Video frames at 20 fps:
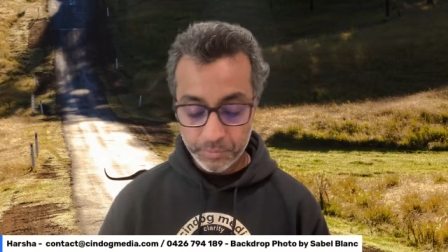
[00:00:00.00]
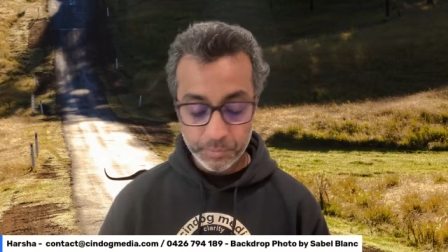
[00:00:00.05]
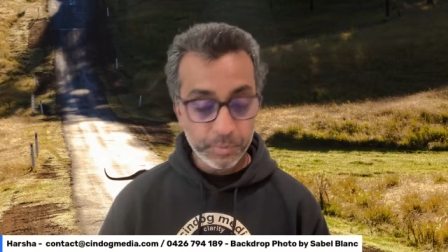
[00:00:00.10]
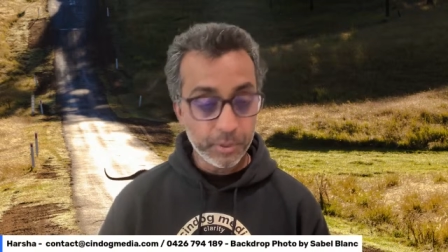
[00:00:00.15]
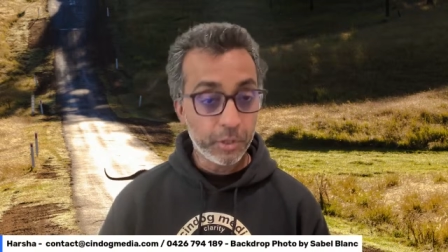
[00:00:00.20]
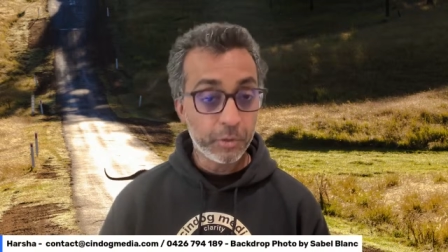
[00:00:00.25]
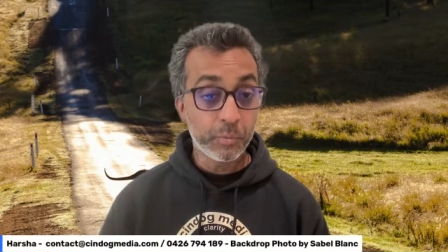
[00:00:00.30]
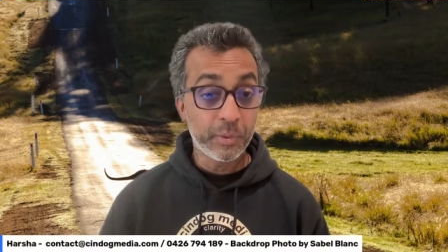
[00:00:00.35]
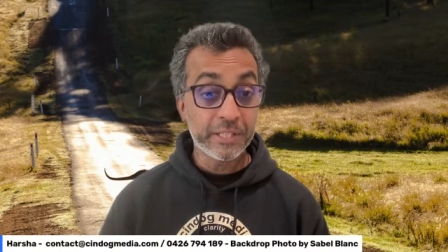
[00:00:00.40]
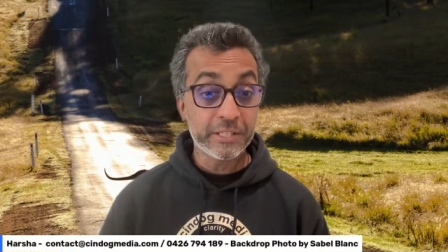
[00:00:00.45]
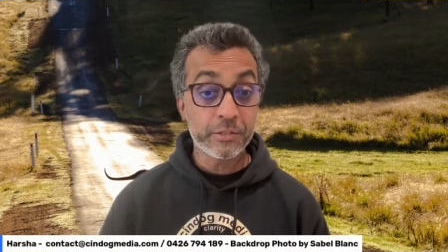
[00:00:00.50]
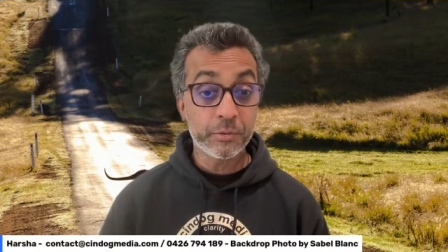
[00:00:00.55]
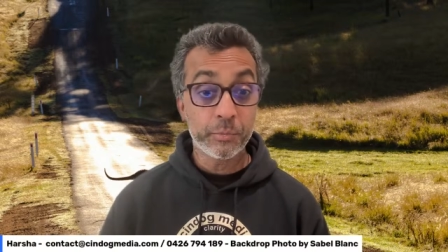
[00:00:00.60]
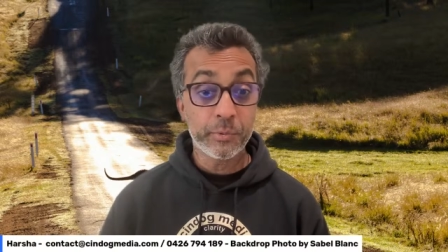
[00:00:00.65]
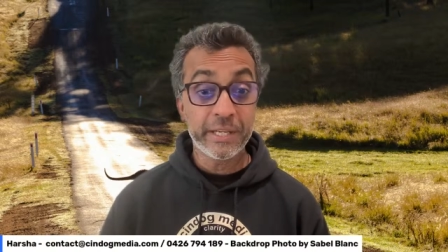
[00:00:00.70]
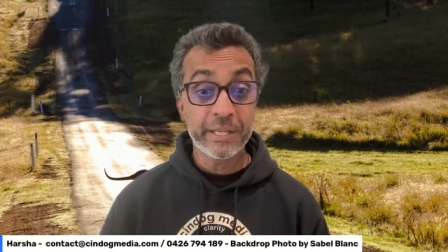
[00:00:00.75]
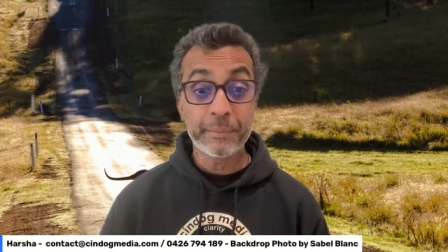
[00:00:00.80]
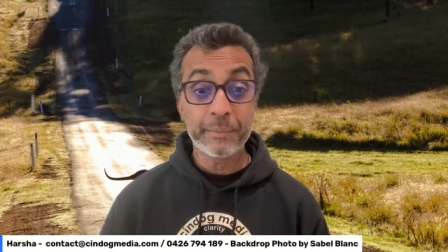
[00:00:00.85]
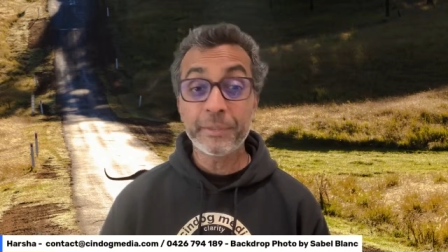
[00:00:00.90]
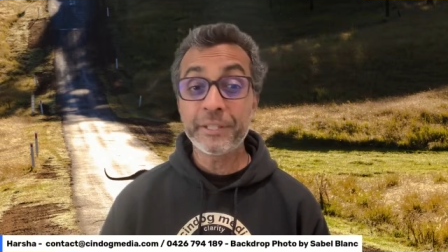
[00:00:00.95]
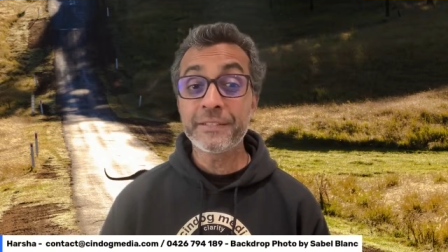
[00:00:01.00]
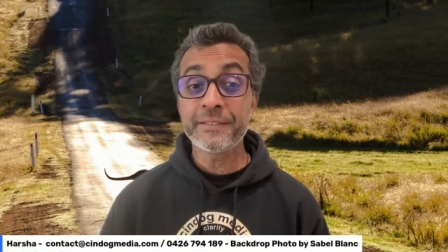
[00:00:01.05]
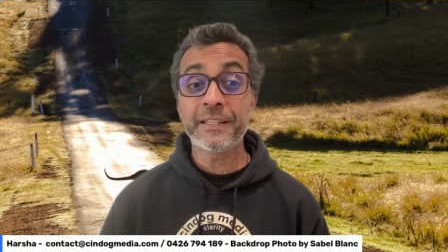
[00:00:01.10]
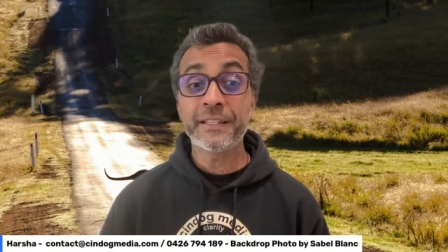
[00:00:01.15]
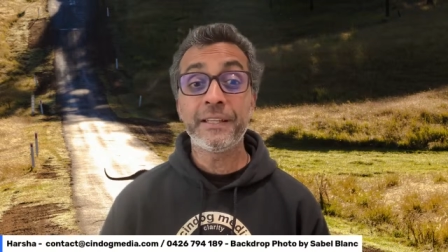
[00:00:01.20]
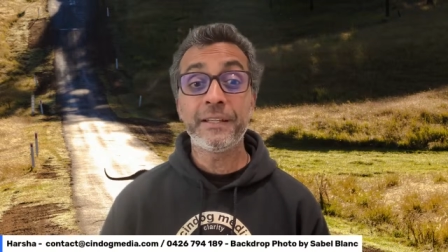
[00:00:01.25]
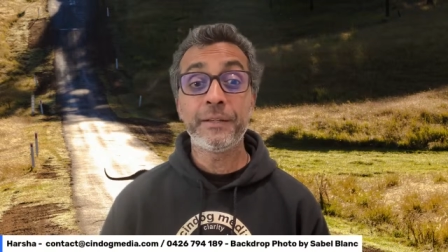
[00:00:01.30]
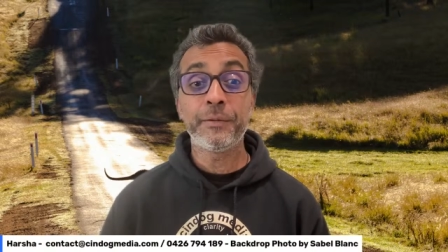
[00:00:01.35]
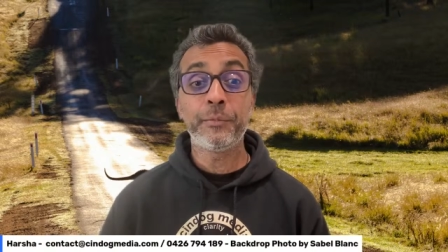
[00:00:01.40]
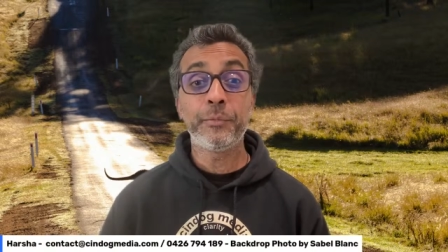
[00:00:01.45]
to blog once a week because
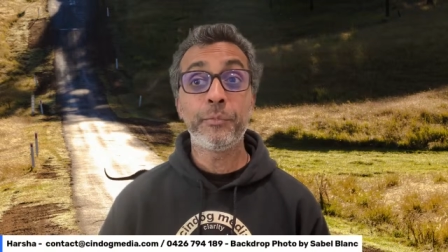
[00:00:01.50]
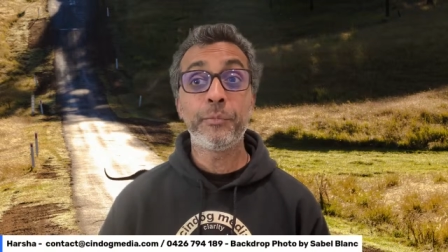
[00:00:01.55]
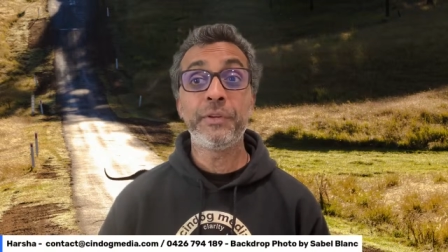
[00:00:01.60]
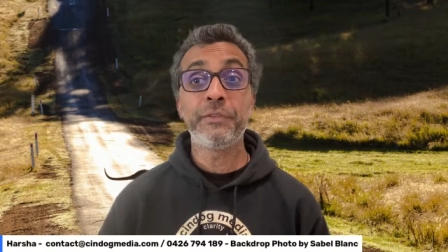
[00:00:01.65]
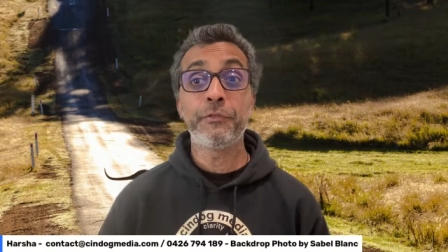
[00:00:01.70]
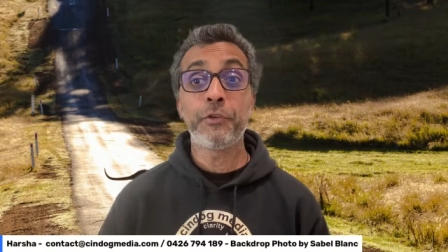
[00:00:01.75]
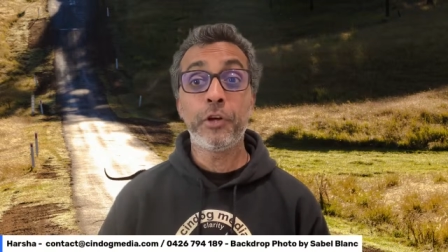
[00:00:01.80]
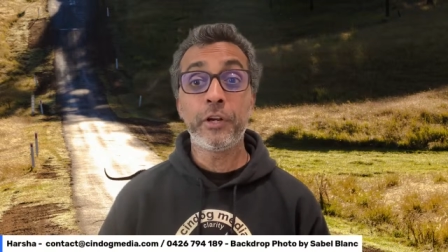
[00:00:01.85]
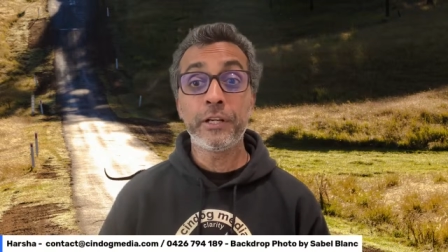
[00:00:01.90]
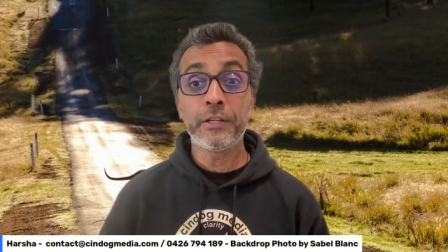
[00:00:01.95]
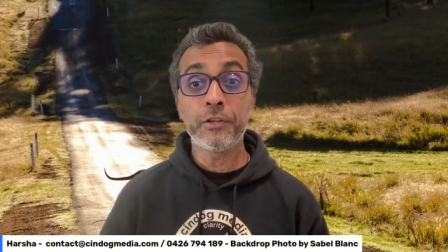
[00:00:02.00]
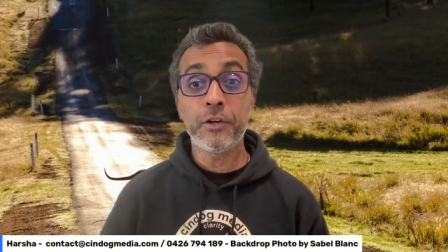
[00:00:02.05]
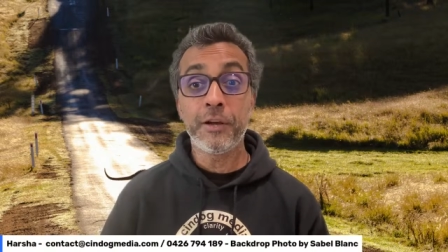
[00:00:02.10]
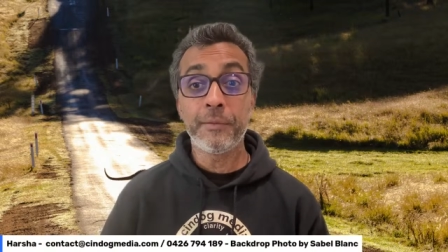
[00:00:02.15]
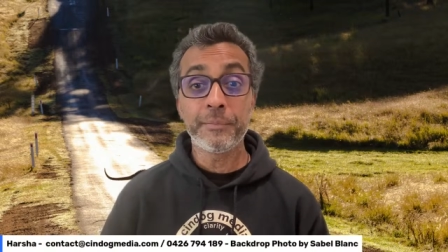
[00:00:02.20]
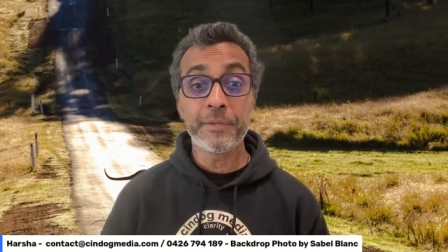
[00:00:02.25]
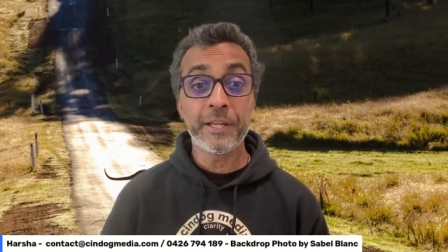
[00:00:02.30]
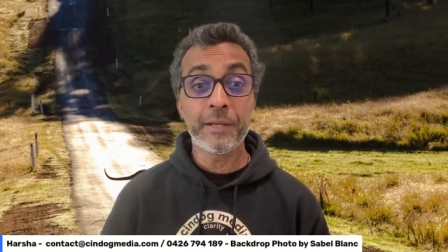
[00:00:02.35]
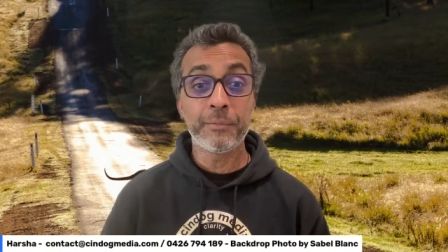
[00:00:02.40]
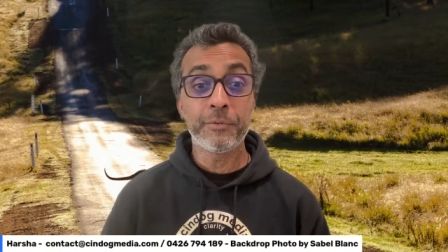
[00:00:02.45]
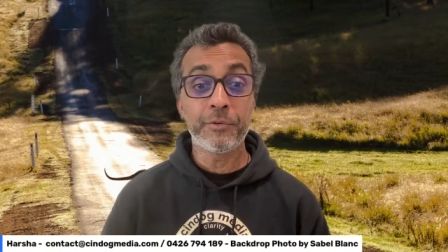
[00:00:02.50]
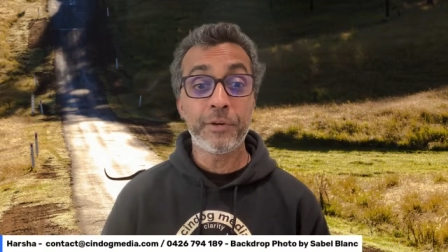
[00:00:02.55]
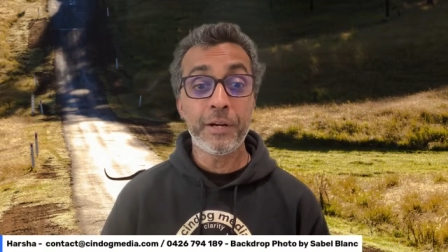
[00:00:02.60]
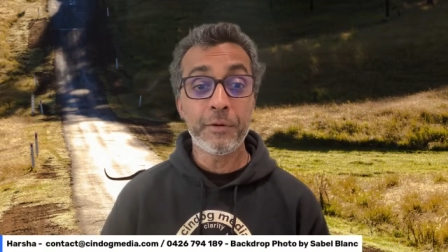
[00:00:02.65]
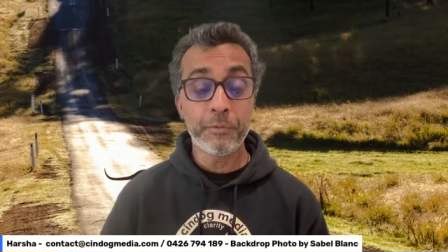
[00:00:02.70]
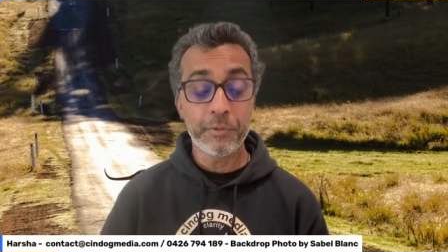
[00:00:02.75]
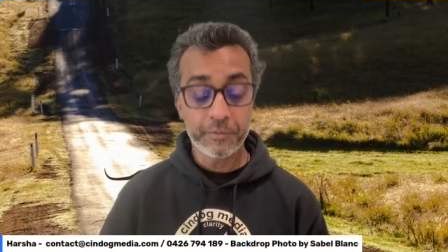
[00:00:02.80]
we've got a timetable, right?